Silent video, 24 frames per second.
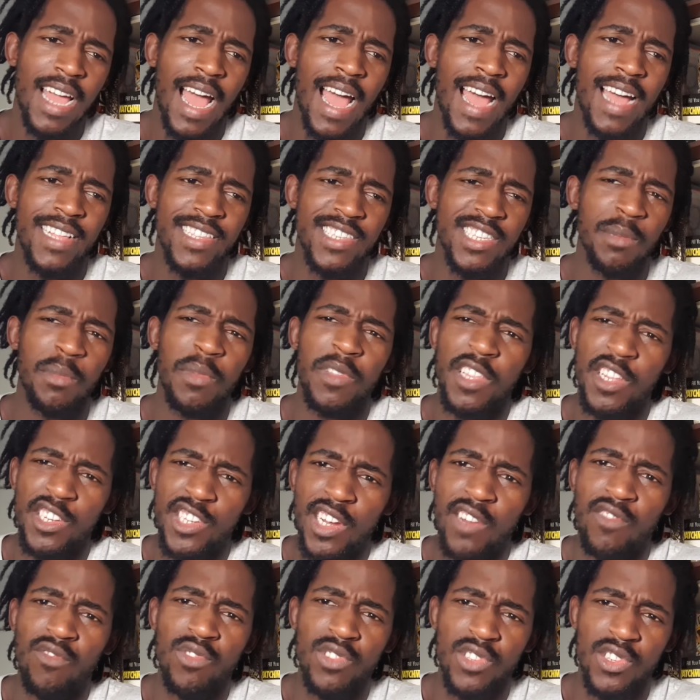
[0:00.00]
and some of the
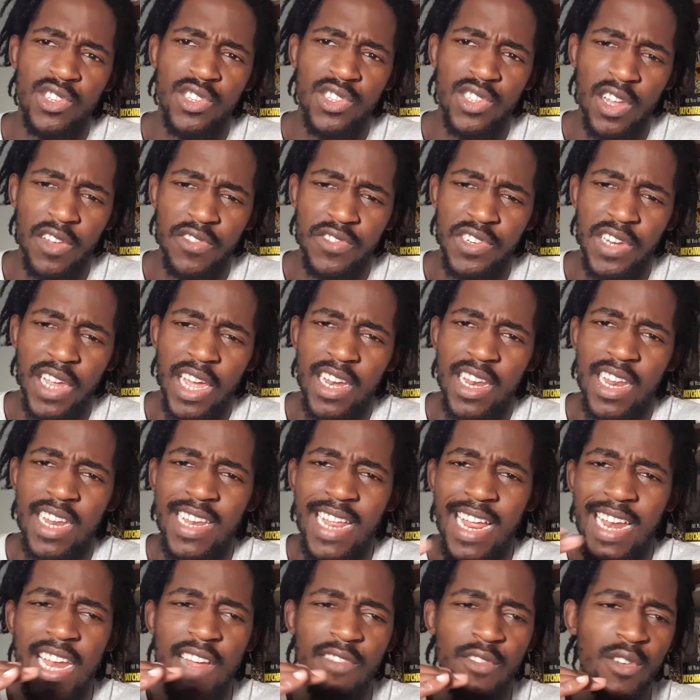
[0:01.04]
generals and stuff, she had like
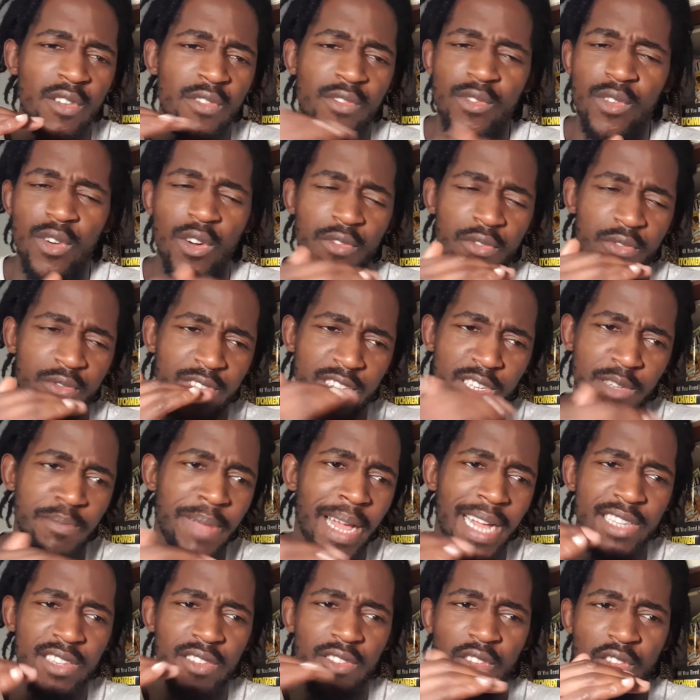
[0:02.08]
that level of
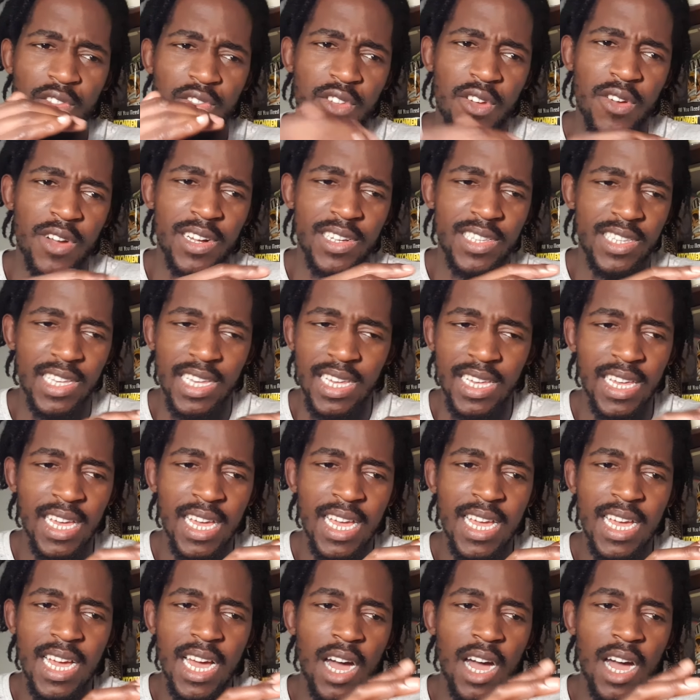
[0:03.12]
respect and authority,